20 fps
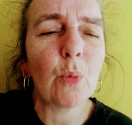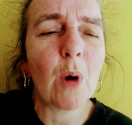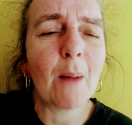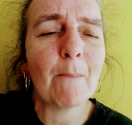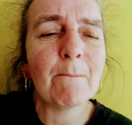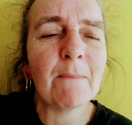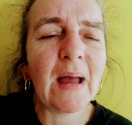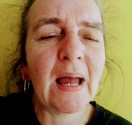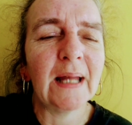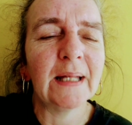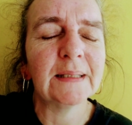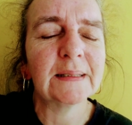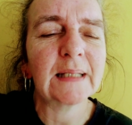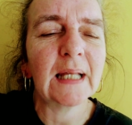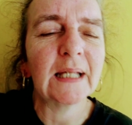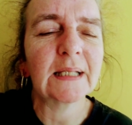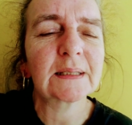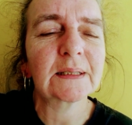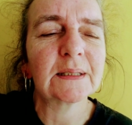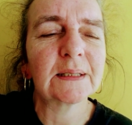one man's
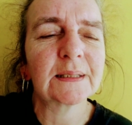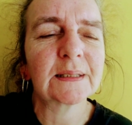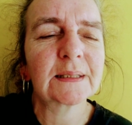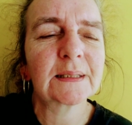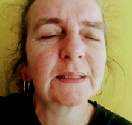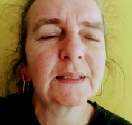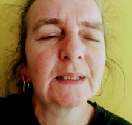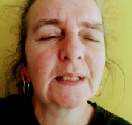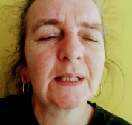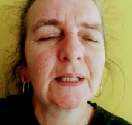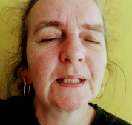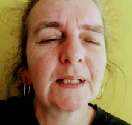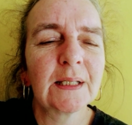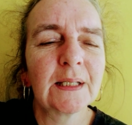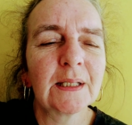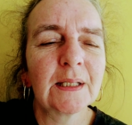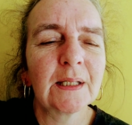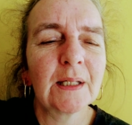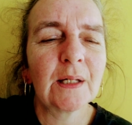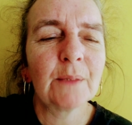essence
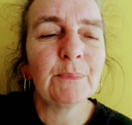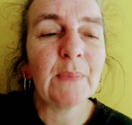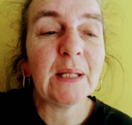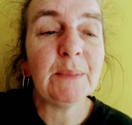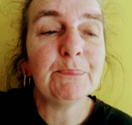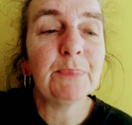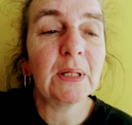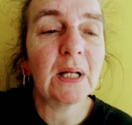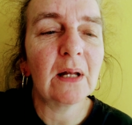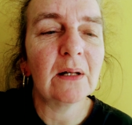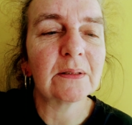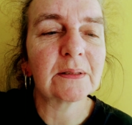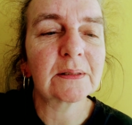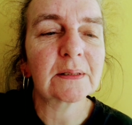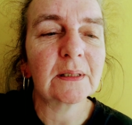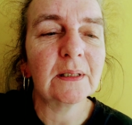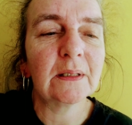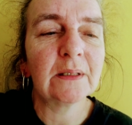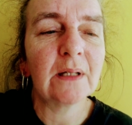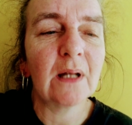may
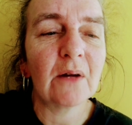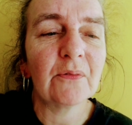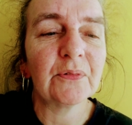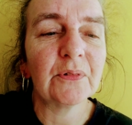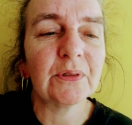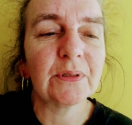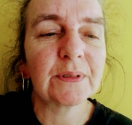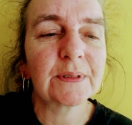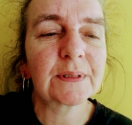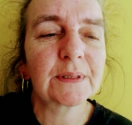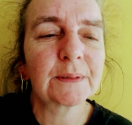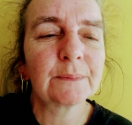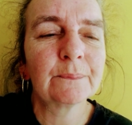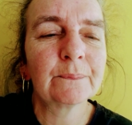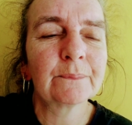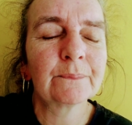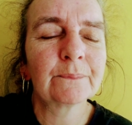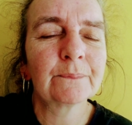blunt another's."